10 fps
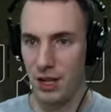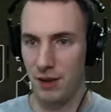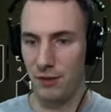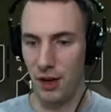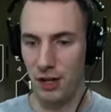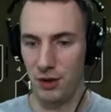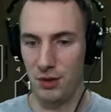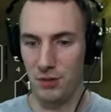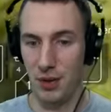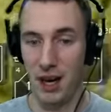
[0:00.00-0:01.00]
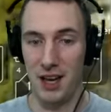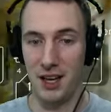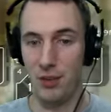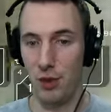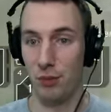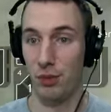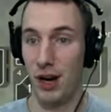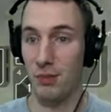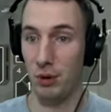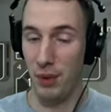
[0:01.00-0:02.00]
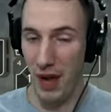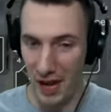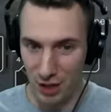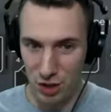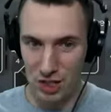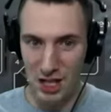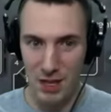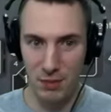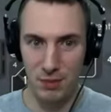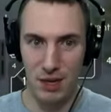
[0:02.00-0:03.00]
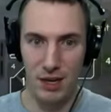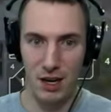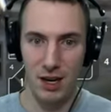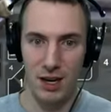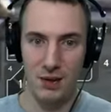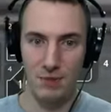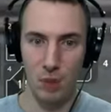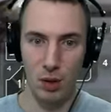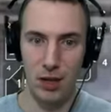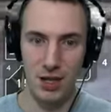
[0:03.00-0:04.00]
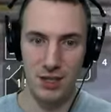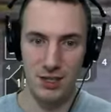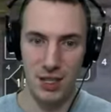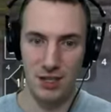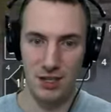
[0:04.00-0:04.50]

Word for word: followed by your Bramble Patch to keep them in there. Boy, is it